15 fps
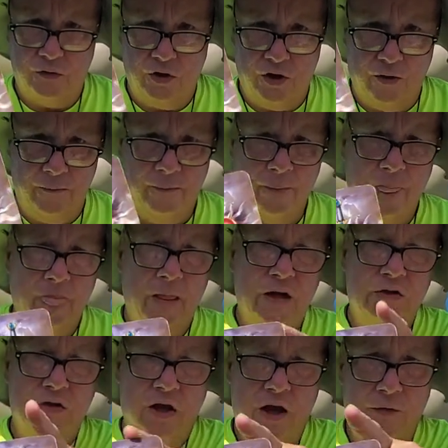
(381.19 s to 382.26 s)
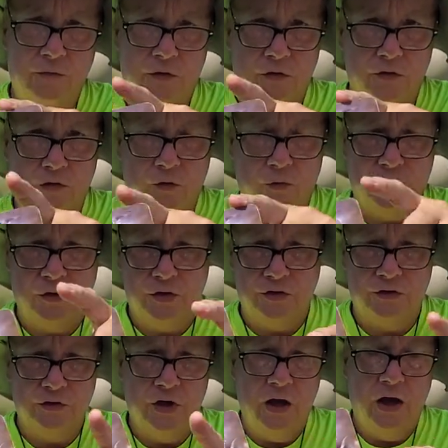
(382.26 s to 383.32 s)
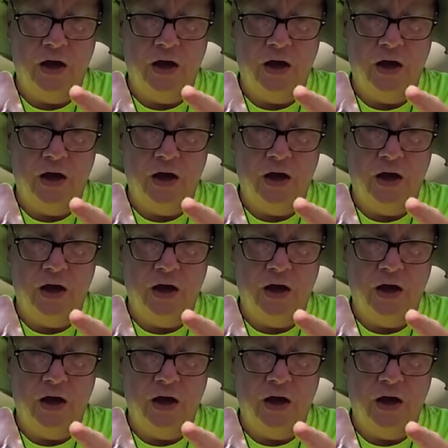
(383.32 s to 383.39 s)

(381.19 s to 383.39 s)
them is they have to deal with this,